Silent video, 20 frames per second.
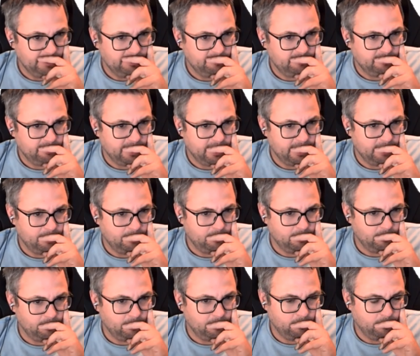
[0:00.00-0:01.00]
It's not
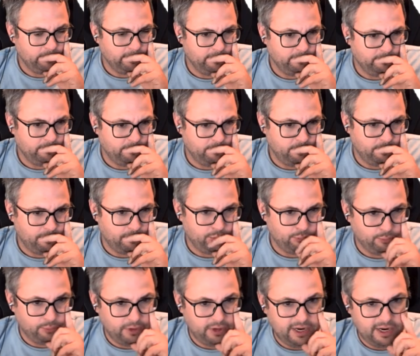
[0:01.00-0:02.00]
1, 2,
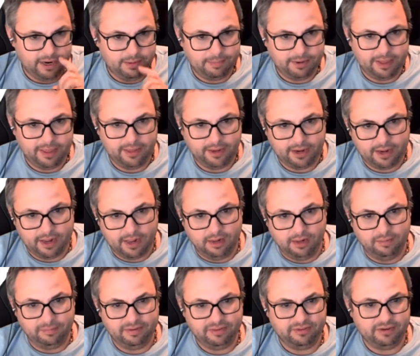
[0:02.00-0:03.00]
3 by the
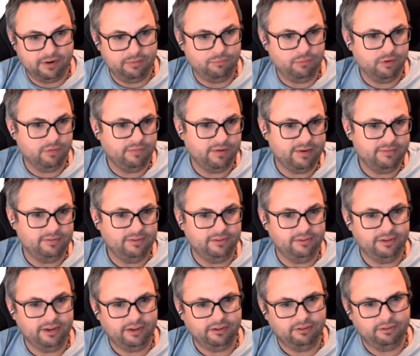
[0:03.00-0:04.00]
column. It's not 4, 5,
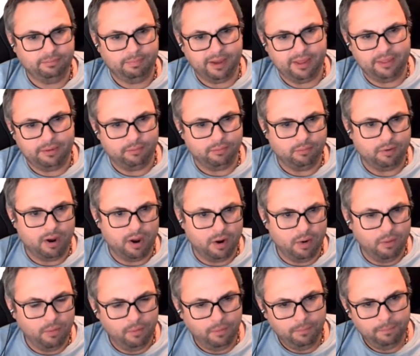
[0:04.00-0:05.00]
6 by the
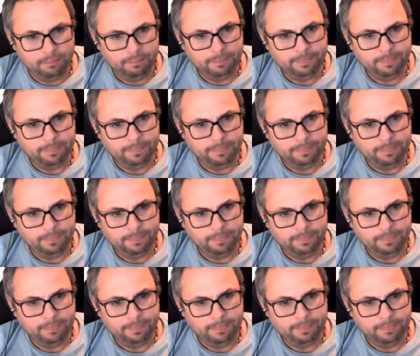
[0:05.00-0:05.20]
row.